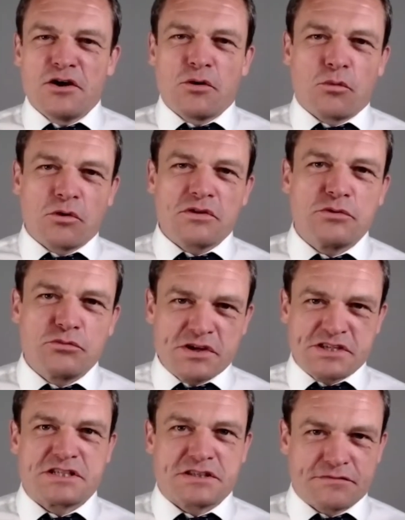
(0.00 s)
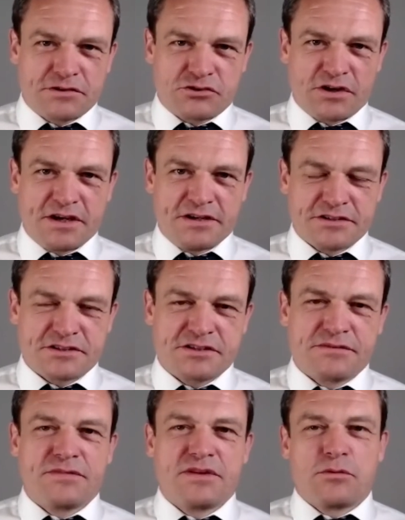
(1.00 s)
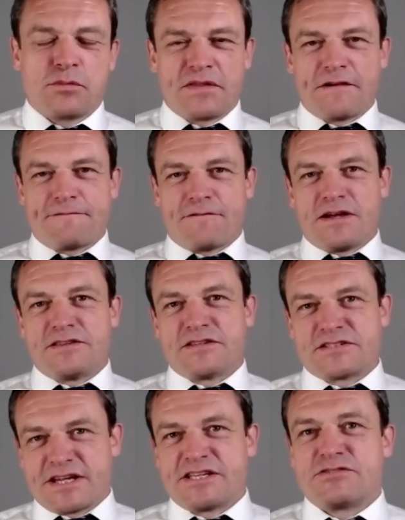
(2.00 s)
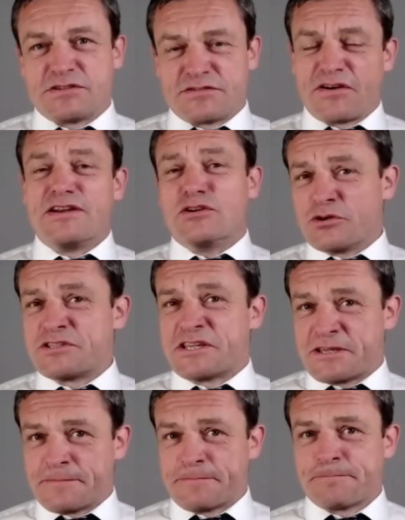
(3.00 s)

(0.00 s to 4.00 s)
What are the risks for traders when they find that data is very noisy?